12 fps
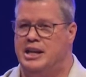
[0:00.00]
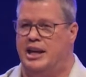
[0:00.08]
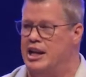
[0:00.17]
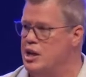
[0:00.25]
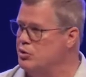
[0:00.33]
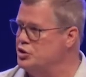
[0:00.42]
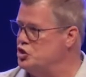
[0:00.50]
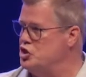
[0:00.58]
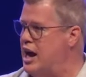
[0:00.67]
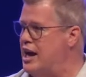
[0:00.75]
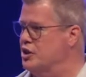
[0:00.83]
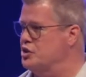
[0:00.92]
And he was
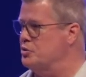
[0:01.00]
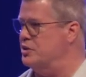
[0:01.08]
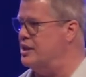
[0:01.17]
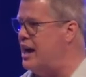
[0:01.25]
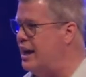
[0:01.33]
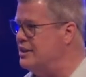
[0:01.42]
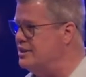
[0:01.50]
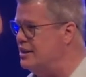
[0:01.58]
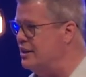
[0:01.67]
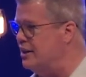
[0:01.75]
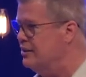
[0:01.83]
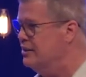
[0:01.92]
challenged with the
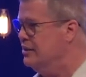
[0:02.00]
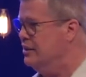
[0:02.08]
idea